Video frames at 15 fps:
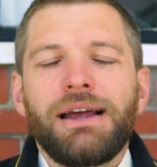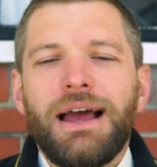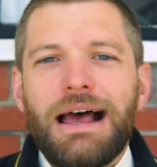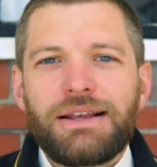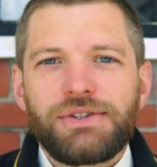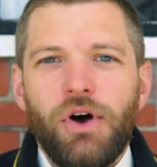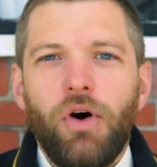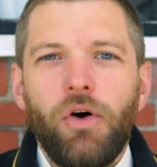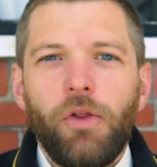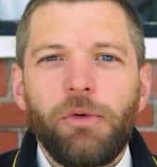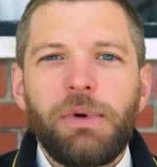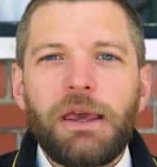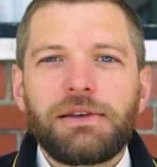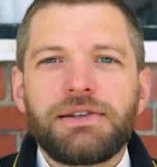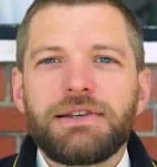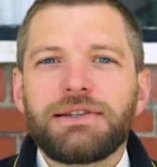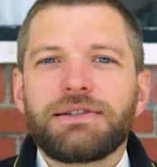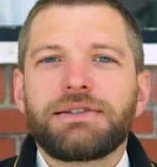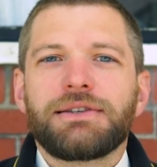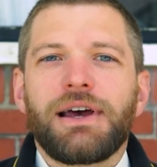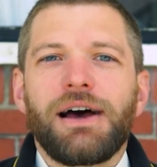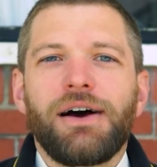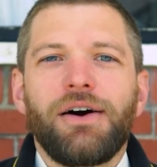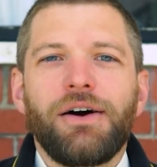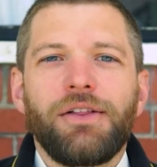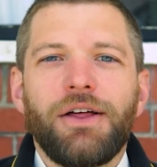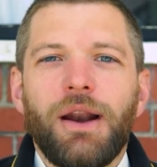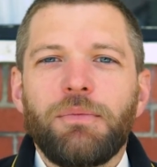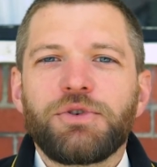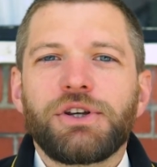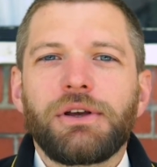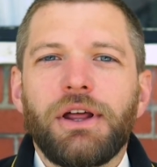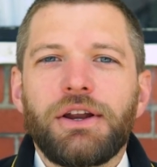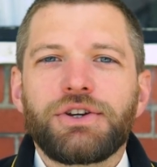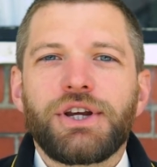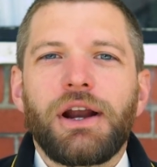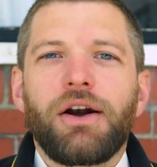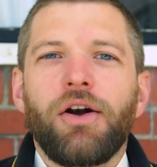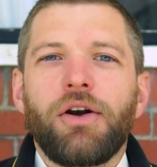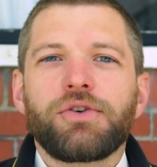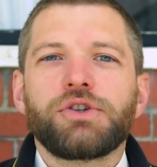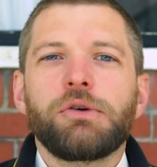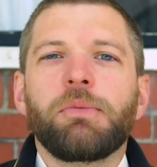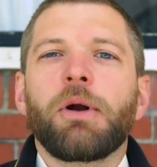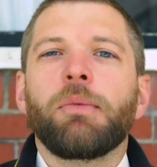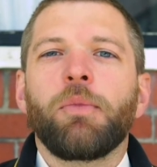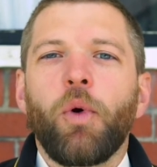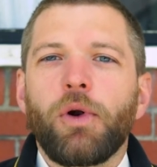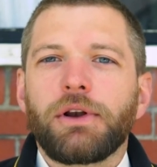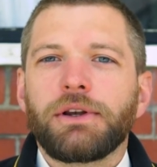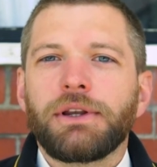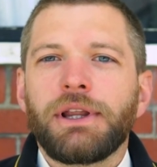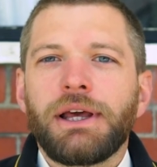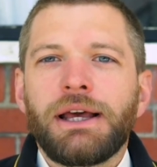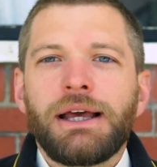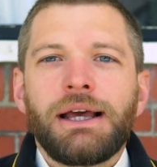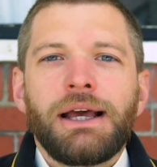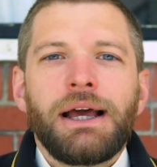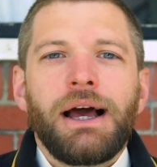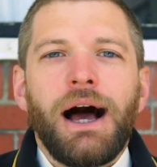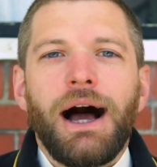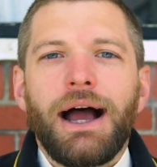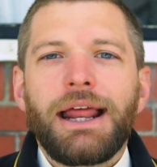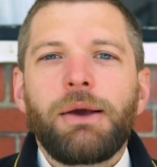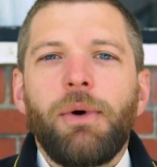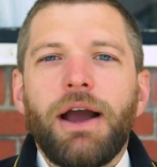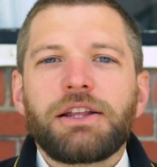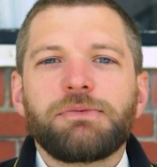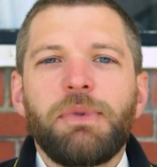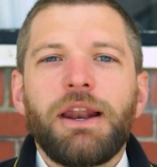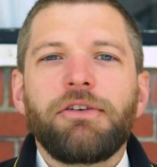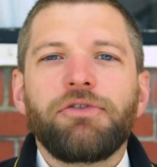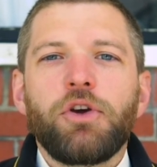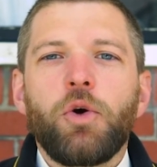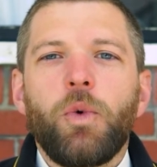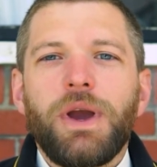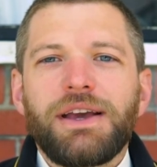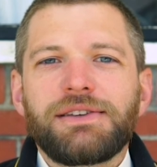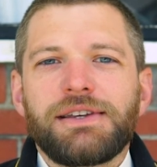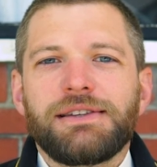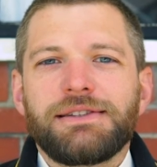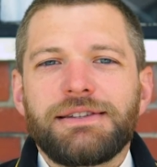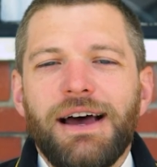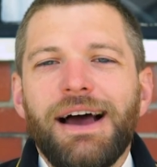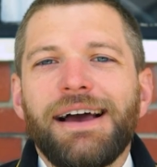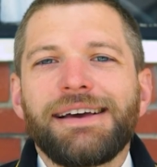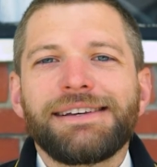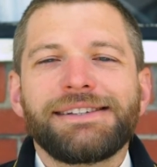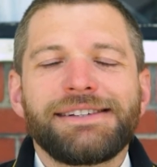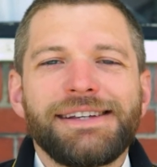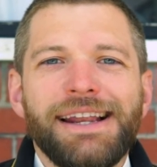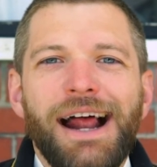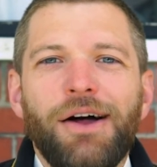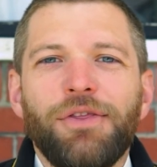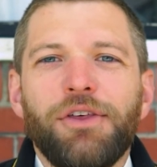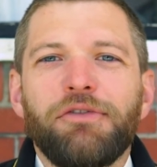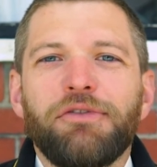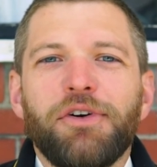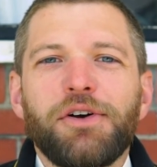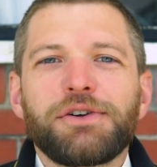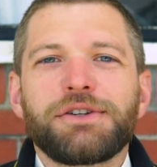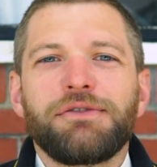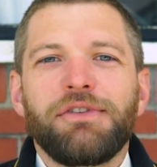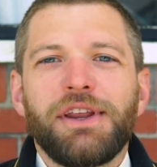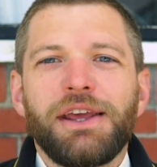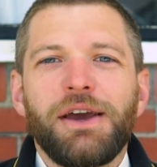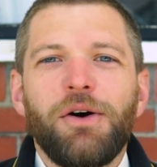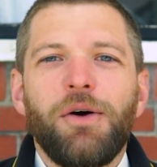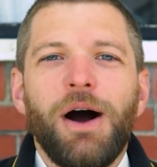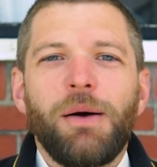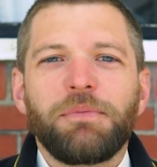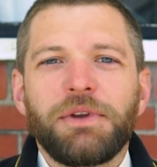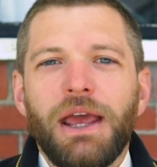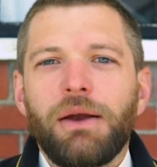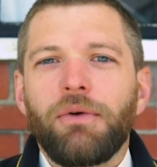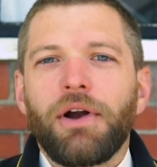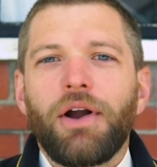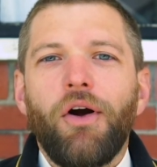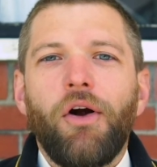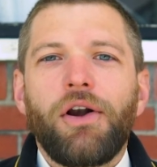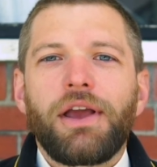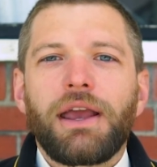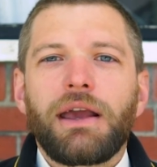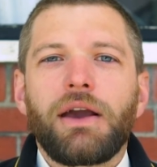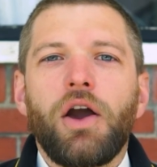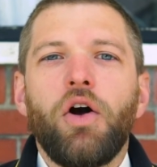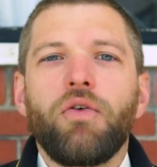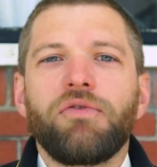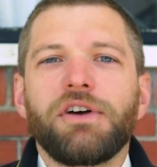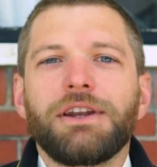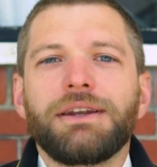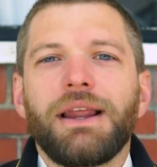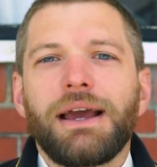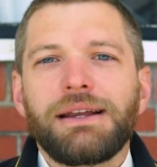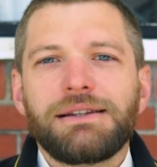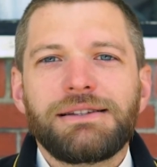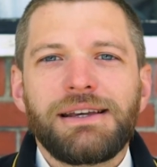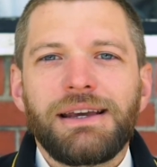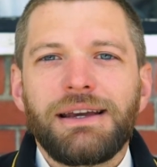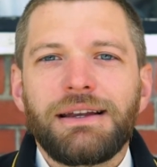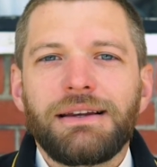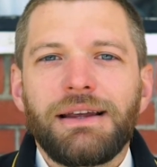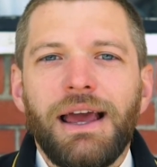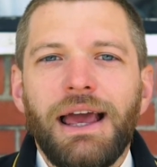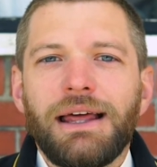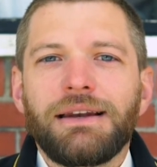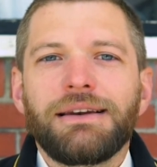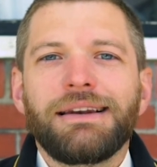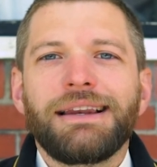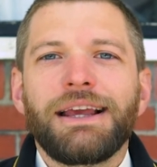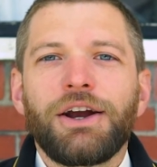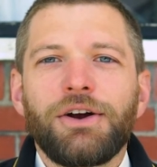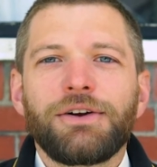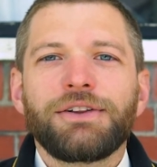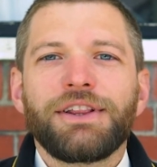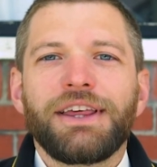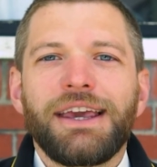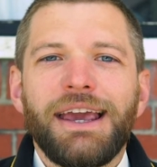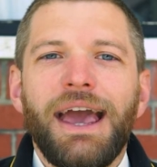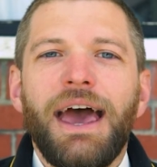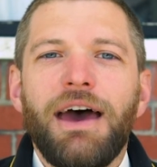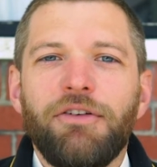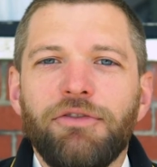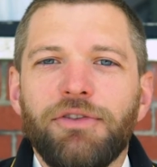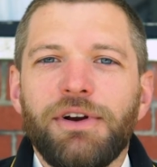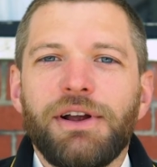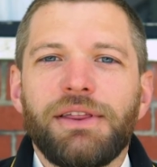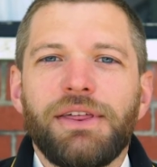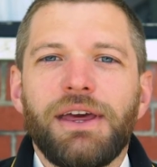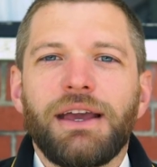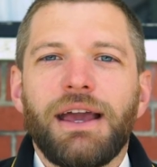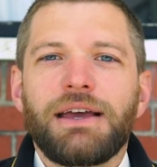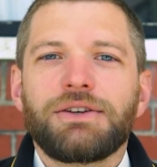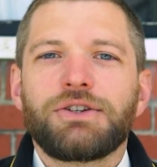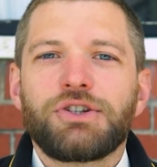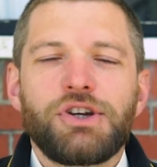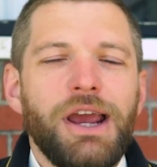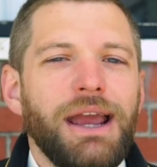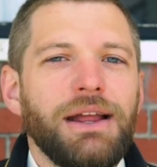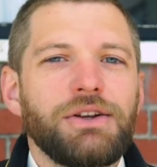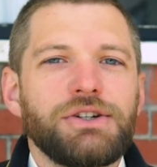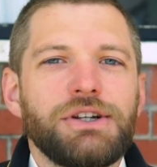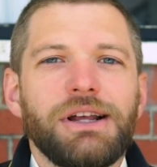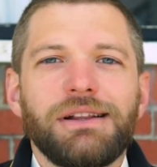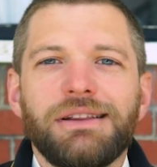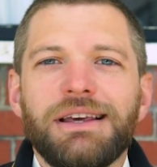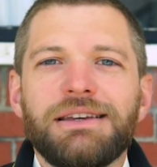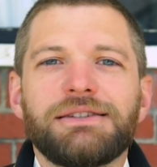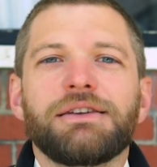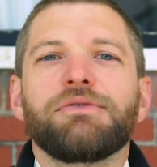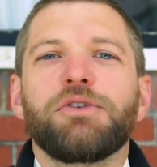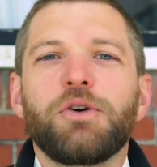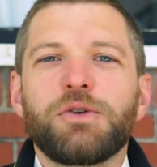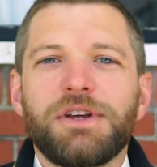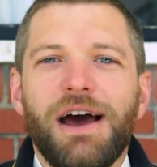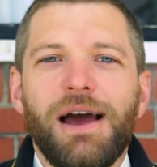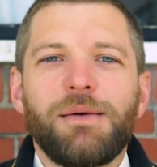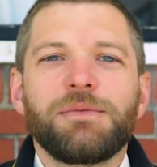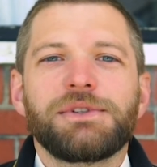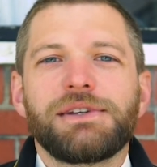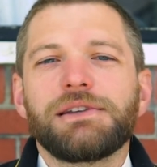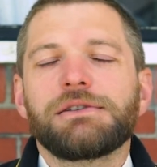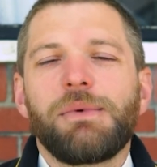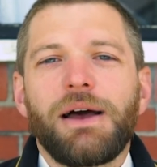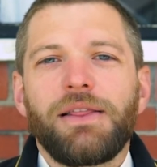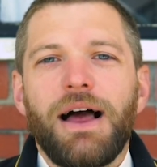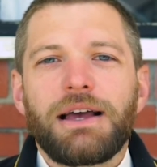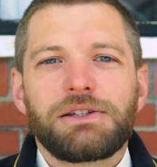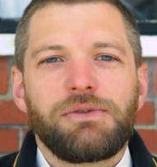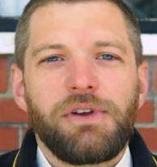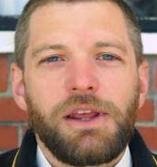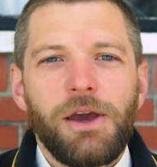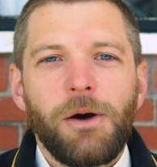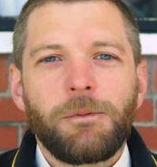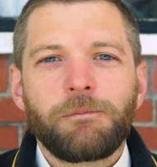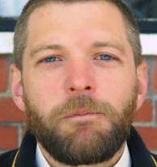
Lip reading: as all the pieces that I'm going to share are super important. Anyway, it's been a few weeks since I sent out the first video update regarding COVID-19, and nearly everything has changed at least a few times since my last video.